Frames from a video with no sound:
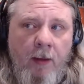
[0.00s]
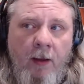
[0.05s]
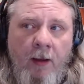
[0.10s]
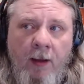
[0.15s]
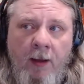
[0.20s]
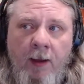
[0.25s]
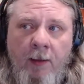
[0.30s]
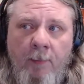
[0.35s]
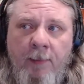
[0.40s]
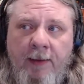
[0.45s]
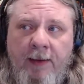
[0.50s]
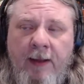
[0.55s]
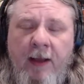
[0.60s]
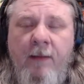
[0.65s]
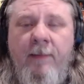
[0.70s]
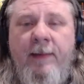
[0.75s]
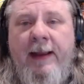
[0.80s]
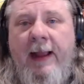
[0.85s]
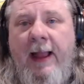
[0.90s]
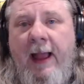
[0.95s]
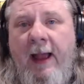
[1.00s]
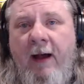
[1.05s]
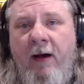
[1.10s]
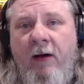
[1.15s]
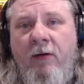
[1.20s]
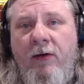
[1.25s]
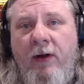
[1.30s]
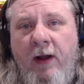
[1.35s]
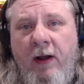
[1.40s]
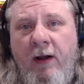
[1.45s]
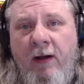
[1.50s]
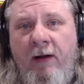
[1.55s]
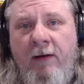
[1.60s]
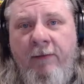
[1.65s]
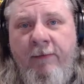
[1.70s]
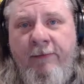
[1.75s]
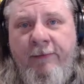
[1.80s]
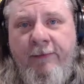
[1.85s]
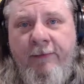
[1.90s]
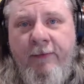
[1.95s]
But coming out
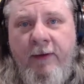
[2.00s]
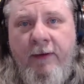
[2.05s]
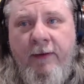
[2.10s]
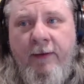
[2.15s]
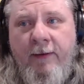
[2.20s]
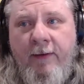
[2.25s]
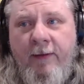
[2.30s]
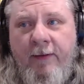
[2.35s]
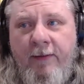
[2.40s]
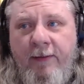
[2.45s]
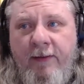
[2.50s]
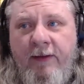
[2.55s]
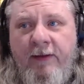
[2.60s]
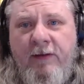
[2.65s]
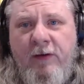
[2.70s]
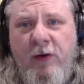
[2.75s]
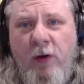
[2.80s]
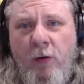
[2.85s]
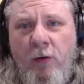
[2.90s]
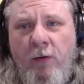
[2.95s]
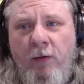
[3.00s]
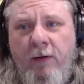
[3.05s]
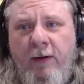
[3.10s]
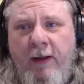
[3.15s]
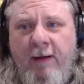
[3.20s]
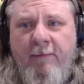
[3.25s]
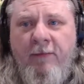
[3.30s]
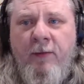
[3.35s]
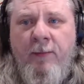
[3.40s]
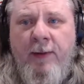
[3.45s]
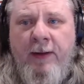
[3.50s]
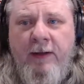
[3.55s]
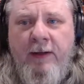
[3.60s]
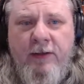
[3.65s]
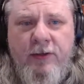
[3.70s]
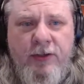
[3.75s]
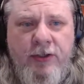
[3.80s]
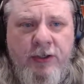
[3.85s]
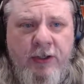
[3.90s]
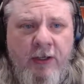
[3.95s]
of this whole government
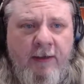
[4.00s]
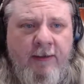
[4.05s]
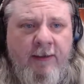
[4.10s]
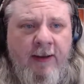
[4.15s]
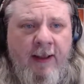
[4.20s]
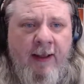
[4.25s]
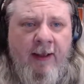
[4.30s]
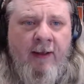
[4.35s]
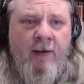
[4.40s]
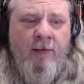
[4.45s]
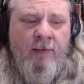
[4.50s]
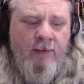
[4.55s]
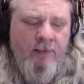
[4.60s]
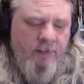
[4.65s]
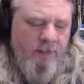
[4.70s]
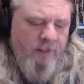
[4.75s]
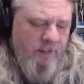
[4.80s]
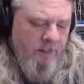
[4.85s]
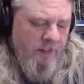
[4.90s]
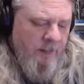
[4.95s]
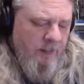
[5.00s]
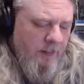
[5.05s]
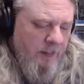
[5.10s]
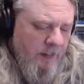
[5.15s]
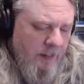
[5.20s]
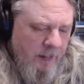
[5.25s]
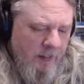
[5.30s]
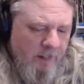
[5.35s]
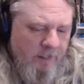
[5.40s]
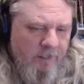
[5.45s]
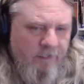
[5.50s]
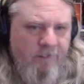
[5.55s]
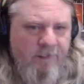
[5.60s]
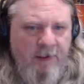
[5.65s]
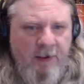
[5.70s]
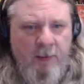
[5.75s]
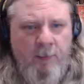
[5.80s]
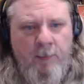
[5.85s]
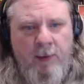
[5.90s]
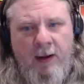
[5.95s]
shutdown,
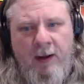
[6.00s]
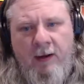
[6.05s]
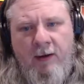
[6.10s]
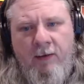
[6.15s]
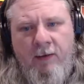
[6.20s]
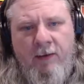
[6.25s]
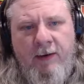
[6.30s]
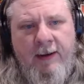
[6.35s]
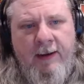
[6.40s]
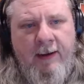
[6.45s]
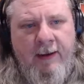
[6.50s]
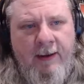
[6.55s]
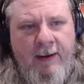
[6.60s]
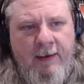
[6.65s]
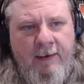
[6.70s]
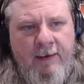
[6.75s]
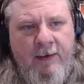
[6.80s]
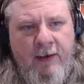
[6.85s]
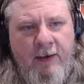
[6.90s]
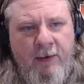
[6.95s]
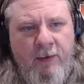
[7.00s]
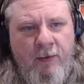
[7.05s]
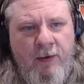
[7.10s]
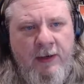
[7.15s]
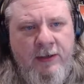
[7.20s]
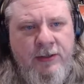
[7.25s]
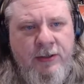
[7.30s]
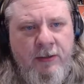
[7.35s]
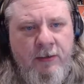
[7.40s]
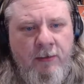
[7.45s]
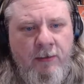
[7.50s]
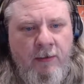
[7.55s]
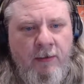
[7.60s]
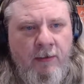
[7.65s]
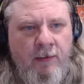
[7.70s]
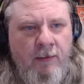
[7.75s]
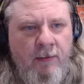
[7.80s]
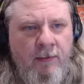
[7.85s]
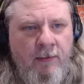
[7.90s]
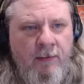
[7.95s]
fear-mongering, and
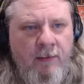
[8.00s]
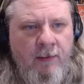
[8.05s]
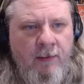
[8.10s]
congressional